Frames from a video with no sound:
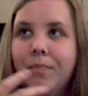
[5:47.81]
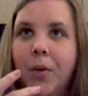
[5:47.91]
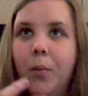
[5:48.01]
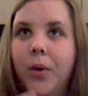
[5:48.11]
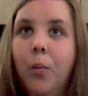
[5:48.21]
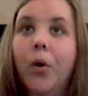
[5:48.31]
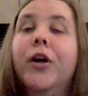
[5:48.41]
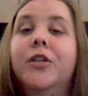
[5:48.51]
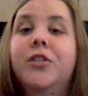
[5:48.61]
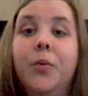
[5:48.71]
we
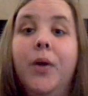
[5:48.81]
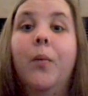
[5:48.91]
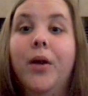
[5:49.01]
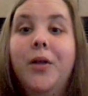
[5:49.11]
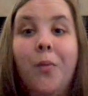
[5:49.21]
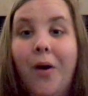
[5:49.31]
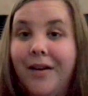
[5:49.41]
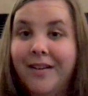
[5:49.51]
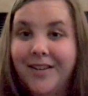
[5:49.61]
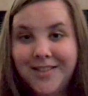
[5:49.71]
were doing what he
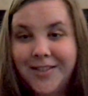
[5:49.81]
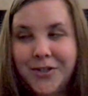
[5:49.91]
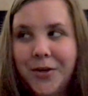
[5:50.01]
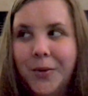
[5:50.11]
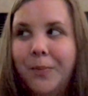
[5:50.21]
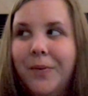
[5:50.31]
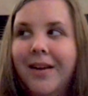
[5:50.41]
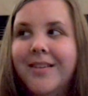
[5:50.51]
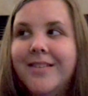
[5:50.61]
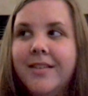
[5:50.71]
wanted us to do
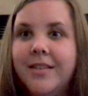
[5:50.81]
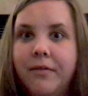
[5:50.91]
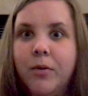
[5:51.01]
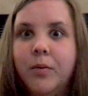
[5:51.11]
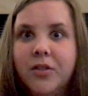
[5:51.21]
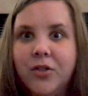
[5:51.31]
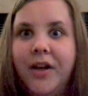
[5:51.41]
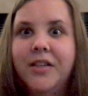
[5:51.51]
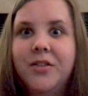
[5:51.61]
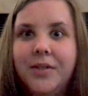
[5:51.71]
because the devil was
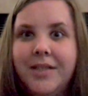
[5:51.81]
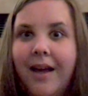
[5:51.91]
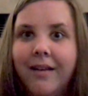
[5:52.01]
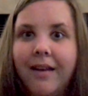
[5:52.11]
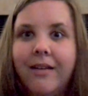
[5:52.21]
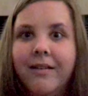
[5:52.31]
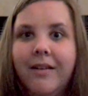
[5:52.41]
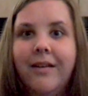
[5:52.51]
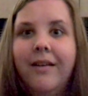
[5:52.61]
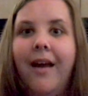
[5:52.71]
trying to attack it.
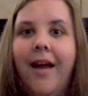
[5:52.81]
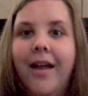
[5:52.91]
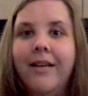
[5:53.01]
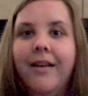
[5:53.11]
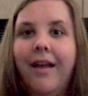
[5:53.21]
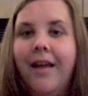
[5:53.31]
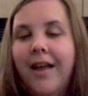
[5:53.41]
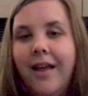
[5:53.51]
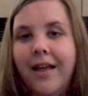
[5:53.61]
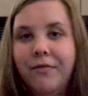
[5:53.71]
And
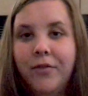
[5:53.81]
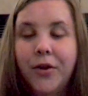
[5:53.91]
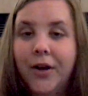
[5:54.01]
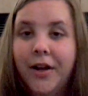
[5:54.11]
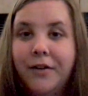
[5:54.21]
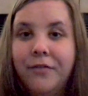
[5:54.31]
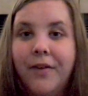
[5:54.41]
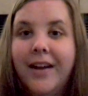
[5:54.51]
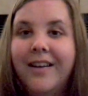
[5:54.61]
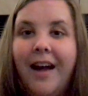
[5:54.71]
if you're going to
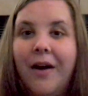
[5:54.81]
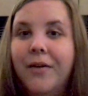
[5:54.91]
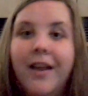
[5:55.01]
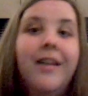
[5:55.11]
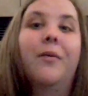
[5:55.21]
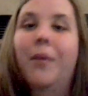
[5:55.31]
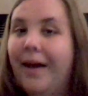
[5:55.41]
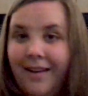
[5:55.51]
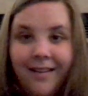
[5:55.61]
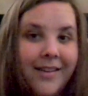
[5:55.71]
find out
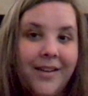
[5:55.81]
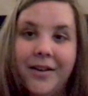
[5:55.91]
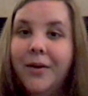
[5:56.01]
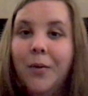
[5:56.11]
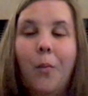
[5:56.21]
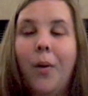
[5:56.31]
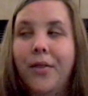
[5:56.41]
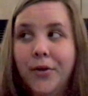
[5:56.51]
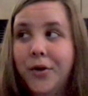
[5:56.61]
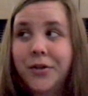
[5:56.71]
anyway
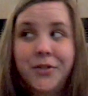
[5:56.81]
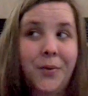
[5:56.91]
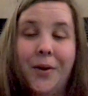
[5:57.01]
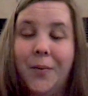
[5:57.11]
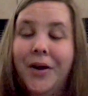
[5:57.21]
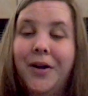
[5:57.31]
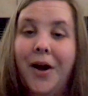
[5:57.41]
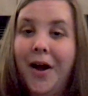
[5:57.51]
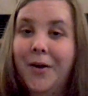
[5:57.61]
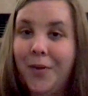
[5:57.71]
whether you're doing what
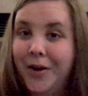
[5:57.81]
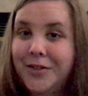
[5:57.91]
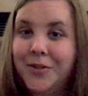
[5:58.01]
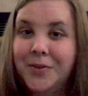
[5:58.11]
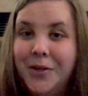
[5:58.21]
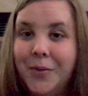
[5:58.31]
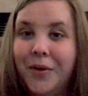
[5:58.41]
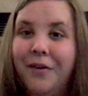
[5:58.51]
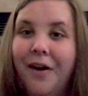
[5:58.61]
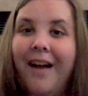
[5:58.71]
God wants you to
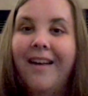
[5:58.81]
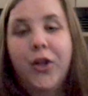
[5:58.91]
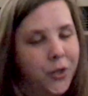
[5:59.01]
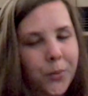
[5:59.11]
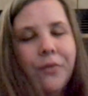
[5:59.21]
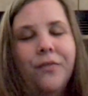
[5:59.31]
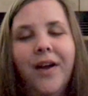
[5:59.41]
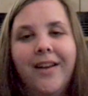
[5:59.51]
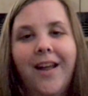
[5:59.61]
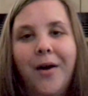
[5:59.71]
or not, you will
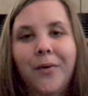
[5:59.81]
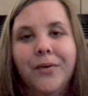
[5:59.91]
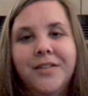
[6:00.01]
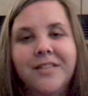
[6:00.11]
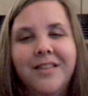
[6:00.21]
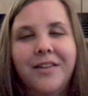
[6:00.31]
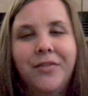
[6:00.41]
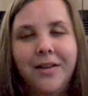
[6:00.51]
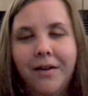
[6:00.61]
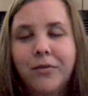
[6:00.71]
find out if
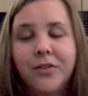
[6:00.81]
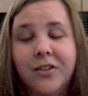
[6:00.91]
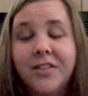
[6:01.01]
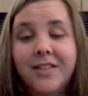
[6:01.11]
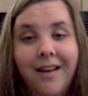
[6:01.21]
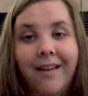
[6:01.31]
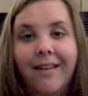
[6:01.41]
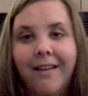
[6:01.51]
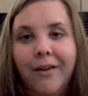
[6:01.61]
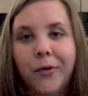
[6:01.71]
the devil starts
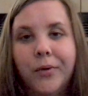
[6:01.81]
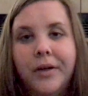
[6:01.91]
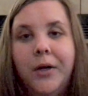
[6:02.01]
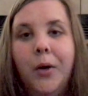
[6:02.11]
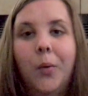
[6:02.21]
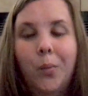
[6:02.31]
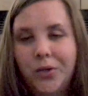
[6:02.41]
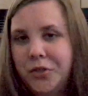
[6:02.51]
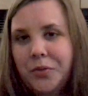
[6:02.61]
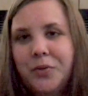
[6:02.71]
attacking you once you